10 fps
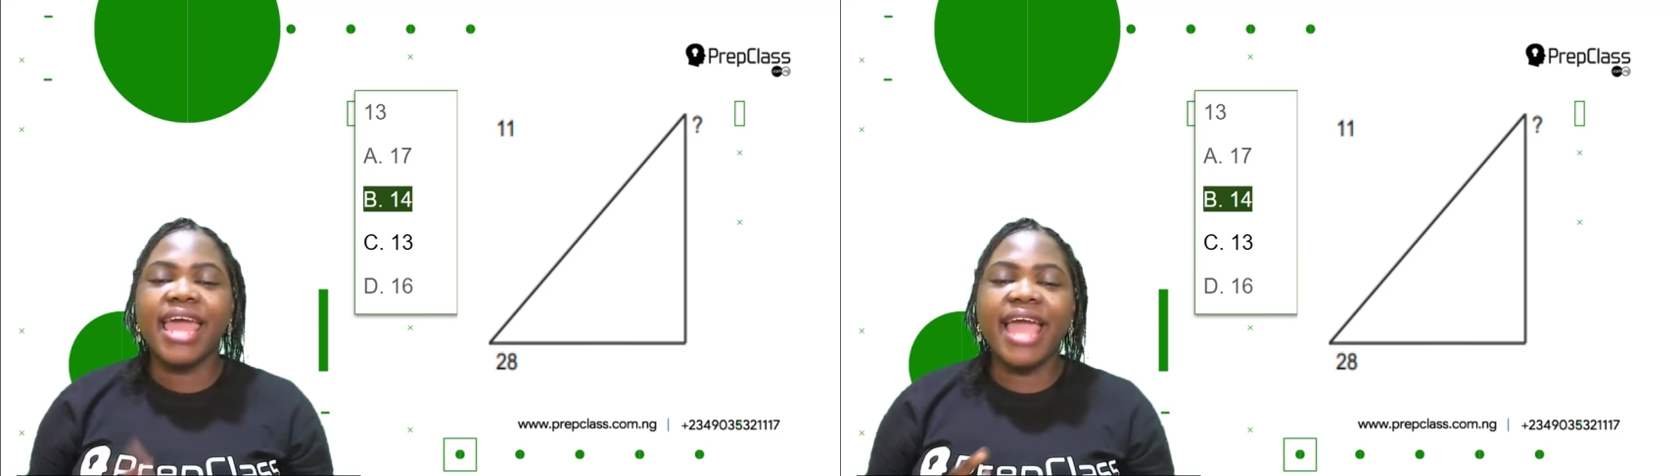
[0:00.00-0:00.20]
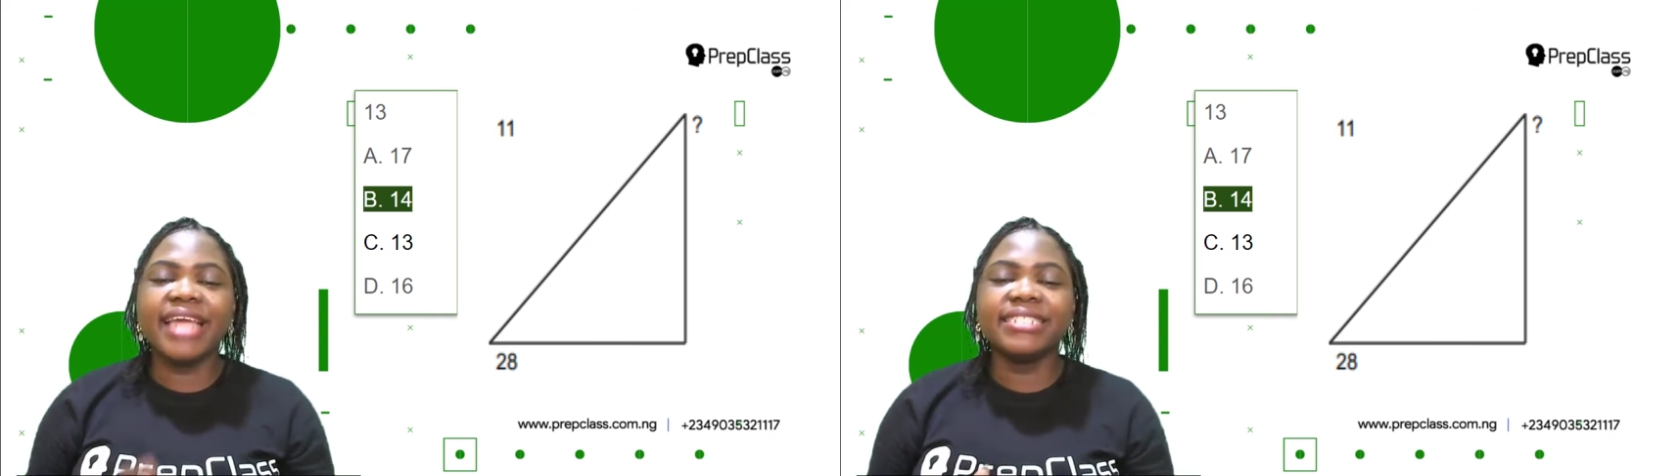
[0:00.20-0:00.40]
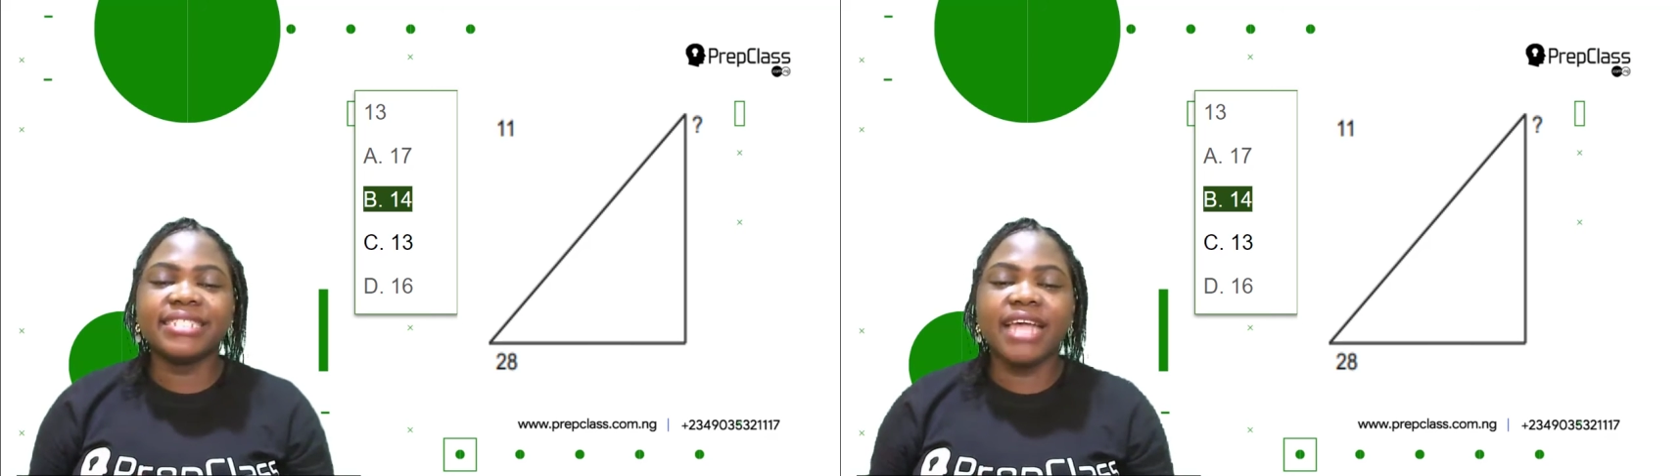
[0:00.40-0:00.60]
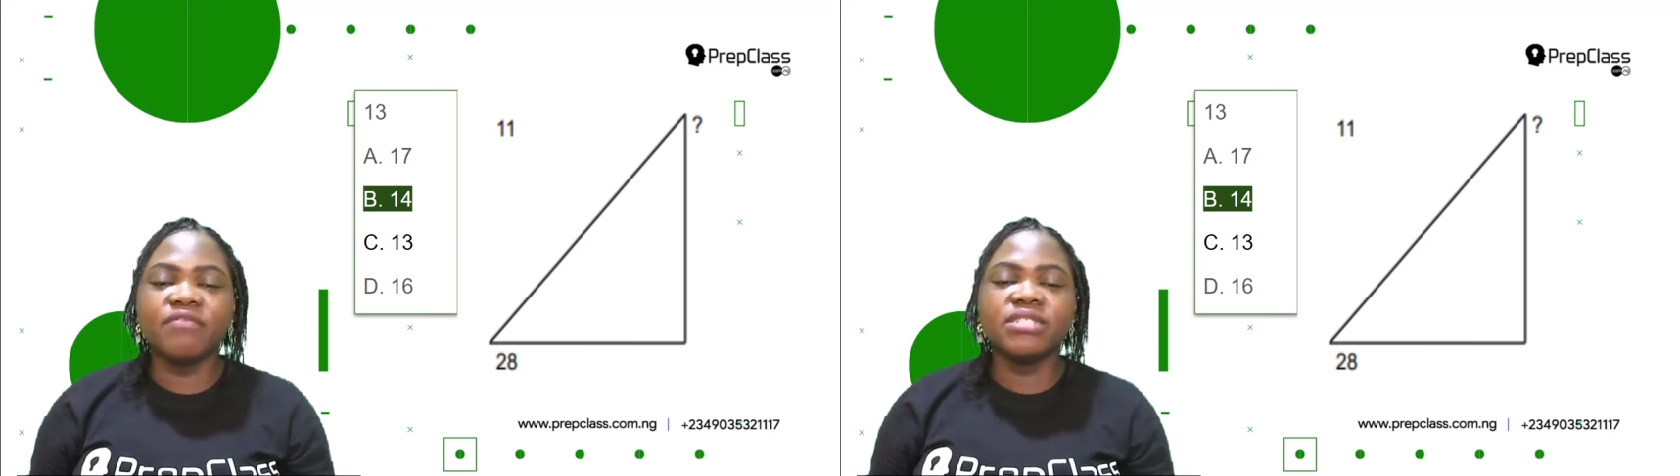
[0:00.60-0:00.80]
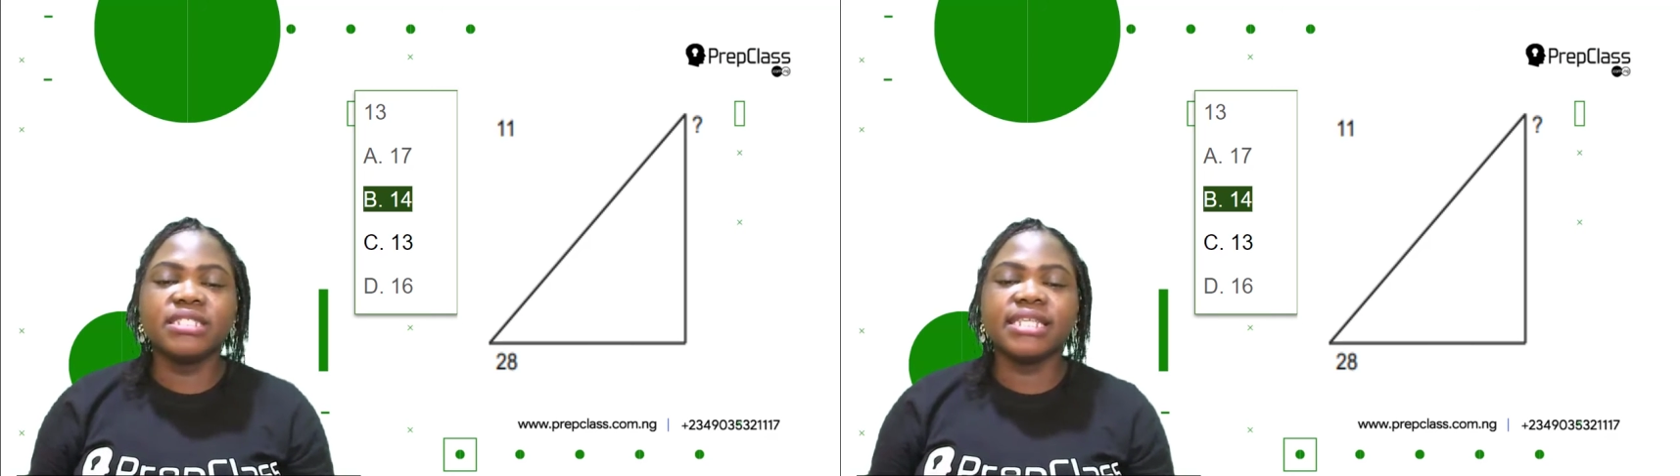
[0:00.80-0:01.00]
A is
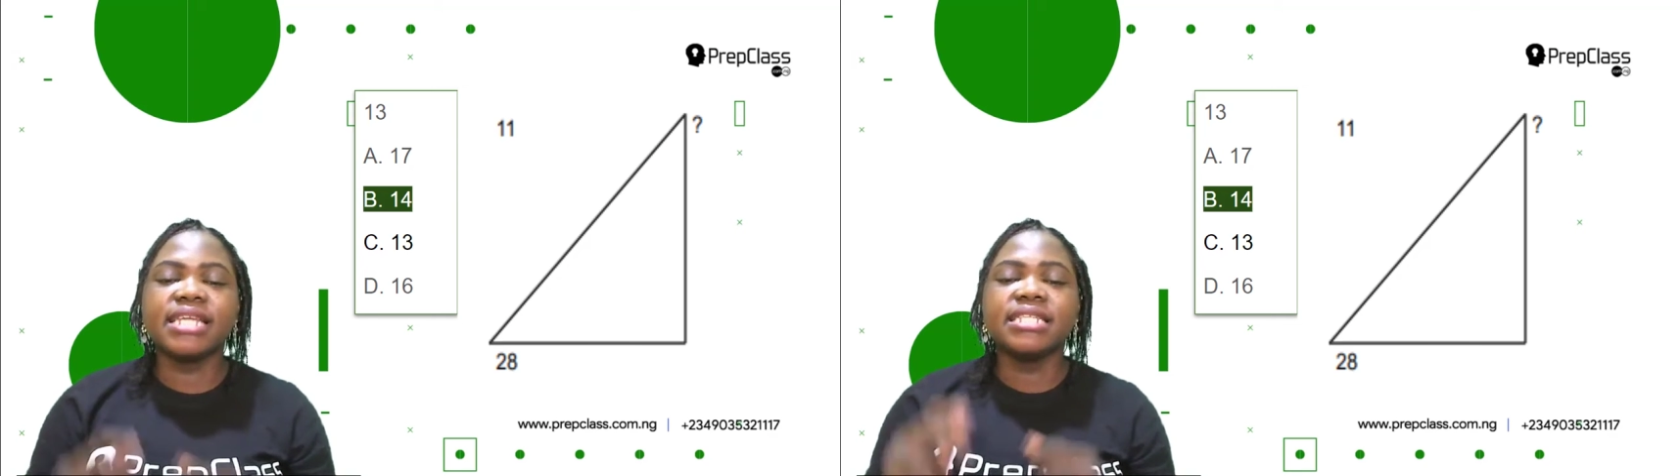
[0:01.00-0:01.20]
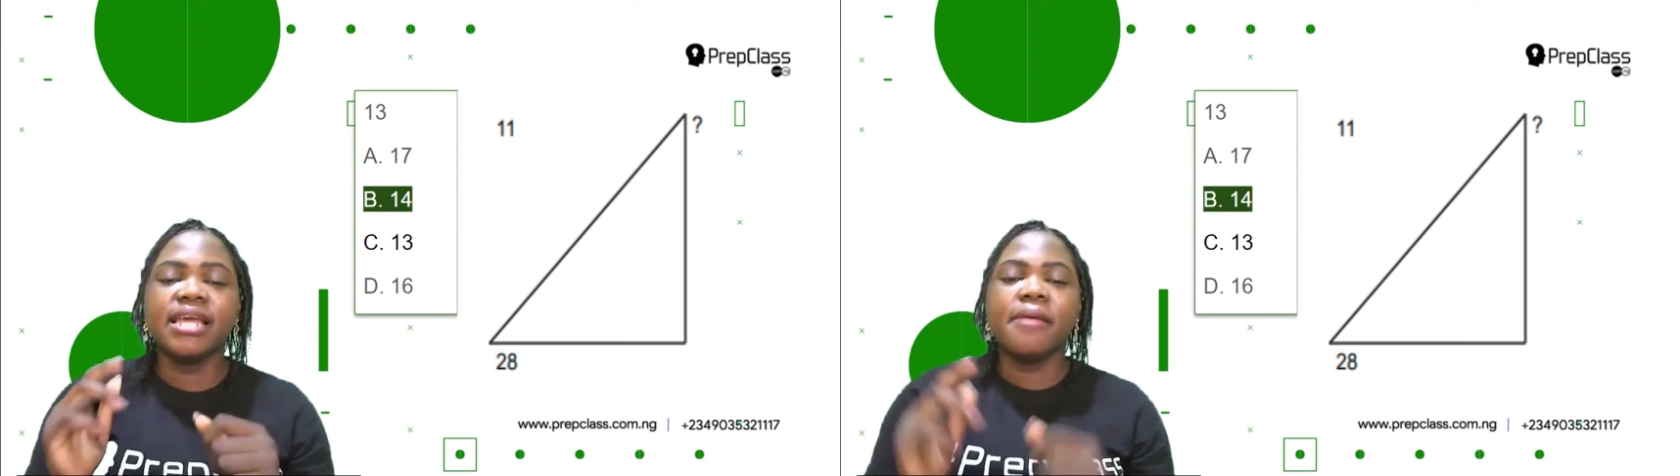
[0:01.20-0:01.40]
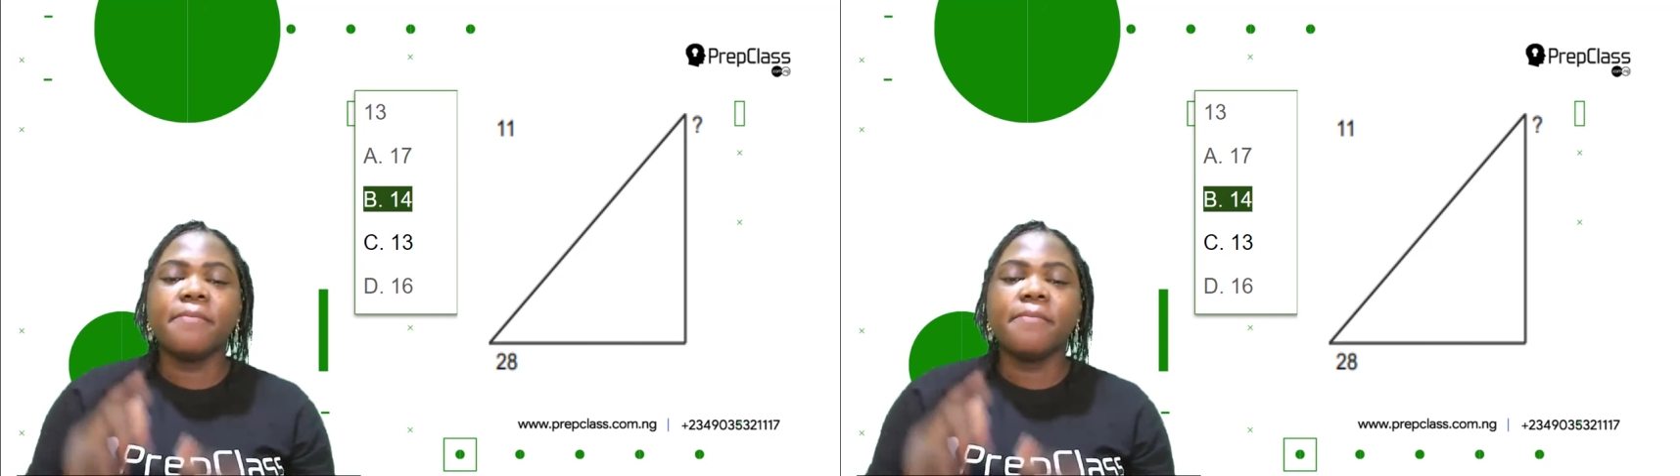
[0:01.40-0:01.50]
17,